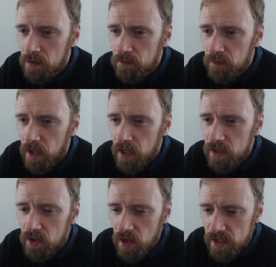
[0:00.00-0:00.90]

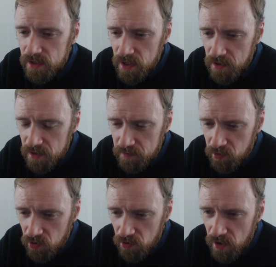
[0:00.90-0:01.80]
I see this
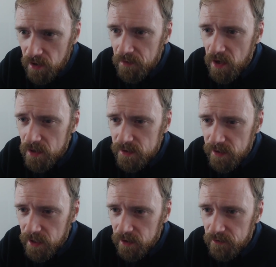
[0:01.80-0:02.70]
program. Thanks,
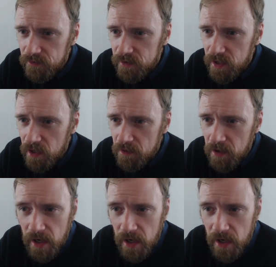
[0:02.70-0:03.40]
Layla, for telling me.